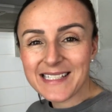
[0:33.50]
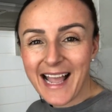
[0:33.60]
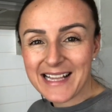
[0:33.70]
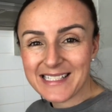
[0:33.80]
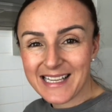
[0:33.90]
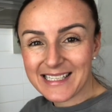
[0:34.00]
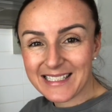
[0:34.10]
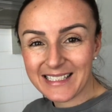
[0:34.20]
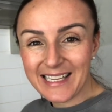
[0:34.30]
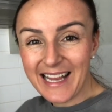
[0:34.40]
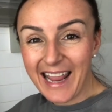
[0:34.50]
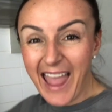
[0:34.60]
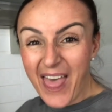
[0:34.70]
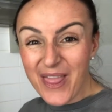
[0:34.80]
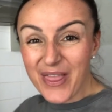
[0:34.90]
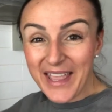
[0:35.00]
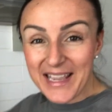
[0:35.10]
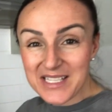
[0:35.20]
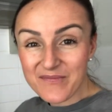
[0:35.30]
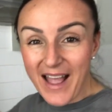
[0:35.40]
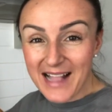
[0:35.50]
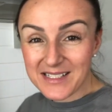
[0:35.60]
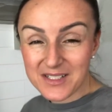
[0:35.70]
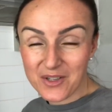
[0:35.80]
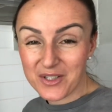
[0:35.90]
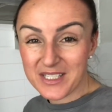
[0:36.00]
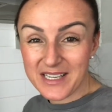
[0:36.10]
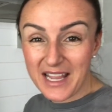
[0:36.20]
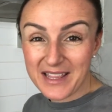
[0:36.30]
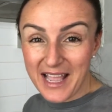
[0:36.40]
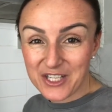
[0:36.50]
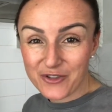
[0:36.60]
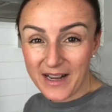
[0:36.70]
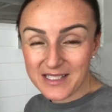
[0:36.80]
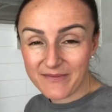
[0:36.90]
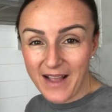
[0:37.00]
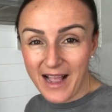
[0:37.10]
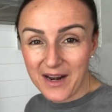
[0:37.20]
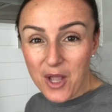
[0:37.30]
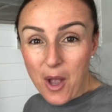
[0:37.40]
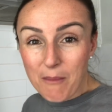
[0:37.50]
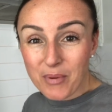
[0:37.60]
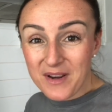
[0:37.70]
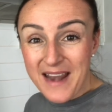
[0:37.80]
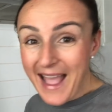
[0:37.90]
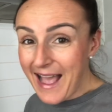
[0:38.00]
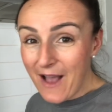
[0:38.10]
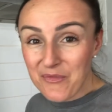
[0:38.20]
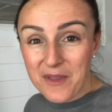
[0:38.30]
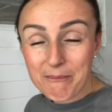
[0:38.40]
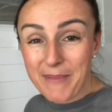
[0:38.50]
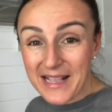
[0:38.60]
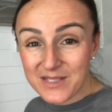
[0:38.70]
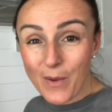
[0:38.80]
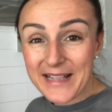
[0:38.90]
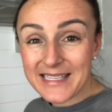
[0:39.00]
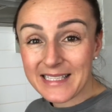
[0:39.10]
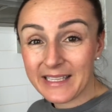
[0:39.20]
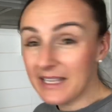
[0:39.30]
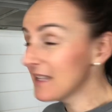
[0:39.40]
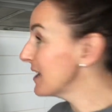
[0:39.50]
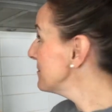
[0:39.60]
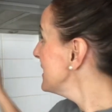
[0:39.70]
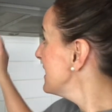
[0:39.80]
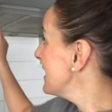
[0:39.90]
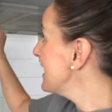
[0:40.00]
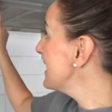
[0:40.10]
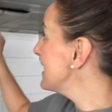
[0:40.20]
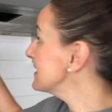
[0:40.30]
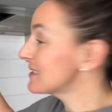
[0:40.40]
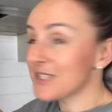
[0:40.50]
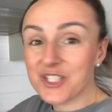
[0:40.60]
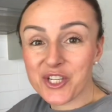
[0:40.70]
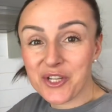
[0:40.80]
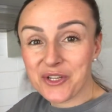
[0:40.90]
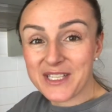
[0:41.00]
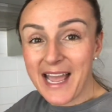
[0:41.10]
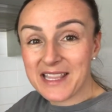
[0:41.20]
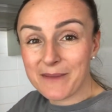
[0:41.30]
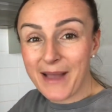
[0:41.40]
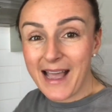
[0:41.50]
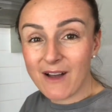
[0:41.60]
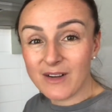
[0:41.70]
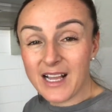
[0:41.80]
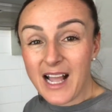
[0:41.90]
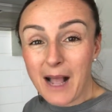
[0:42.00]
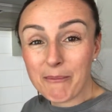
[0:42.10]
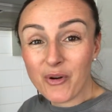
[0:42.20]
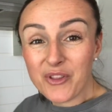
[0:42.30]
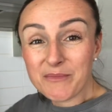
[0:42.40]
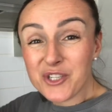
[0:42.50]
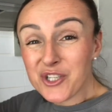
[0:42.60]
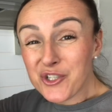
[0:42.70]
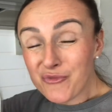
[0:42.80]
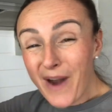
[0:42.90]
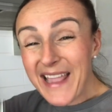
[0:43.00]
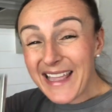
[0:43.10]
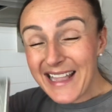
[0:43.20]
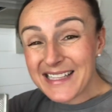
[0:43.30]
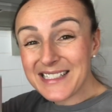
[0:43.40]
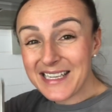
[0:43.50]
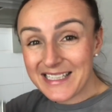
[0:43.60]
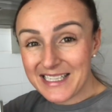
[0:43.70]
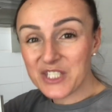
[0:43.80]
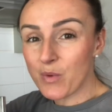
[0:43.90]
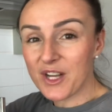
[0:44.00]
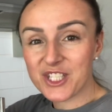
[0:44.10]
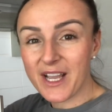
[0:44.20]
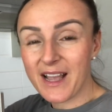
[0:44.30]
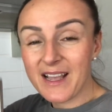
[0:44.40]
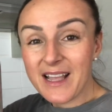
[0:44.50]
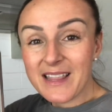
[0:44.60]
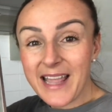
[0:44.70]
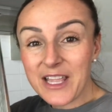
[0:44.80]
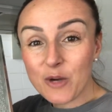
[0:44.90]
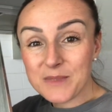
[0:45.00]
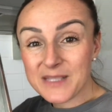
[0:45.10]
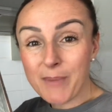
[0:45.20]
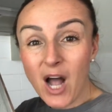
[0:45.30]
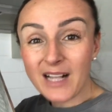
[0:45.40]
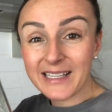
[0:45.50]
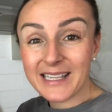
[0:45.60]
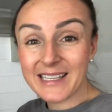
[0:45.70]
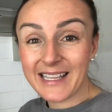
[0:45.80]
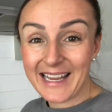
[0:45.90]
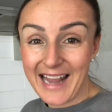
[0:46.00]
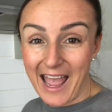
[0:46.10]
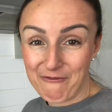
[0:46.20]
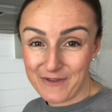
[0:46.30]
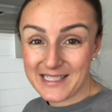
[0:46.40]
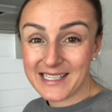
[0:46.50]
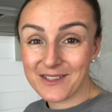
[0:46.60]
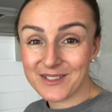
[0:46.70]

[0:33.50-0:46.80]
hated cleaning these vents underneath the extractor fan, but now the best way to clean them is to take them out and put them straight into your dishwasher. They come sparkling clean every single